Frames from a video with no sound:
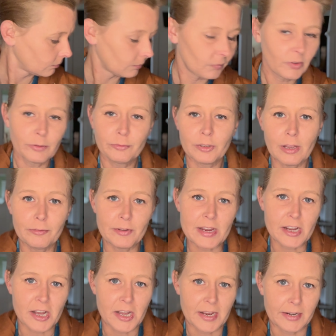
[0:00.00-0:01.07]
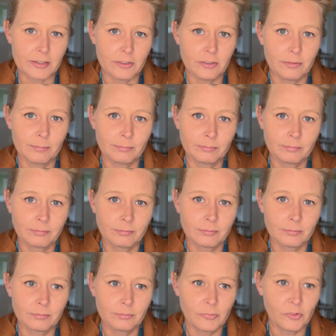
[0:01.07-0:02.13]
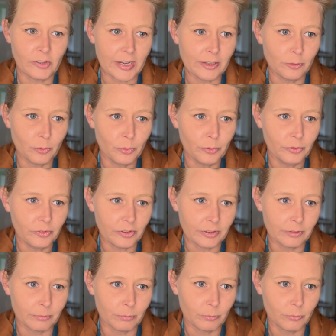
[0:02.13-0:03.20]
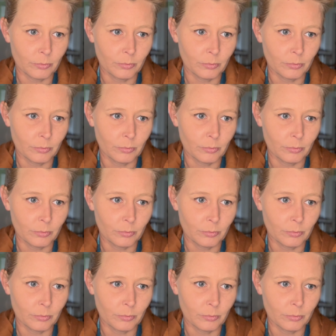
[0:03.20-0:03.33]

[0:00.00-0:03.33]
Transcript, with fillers: The fluffy kind sandals and